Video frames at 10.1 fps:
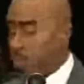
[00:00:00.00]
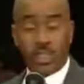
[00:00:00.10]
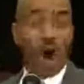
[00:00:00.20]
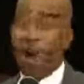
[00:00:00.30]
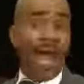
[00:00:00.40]
You
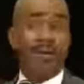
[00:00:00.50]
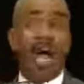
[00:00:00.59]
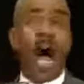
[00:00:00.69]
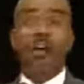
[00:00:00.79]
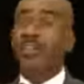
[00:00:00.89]
don't have
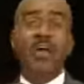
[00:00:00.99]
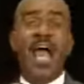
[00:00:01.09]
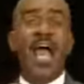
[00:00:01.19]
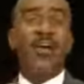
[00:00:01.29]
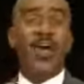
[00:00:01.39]
long to
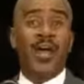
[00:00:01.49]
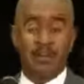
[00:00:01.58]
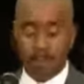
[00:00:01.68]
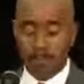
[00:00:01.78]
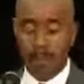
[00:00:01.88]
be angry.
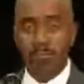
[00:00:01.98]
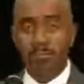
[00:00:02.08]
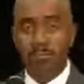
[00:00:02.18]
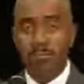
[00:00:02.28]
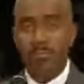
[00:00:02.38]
That's right.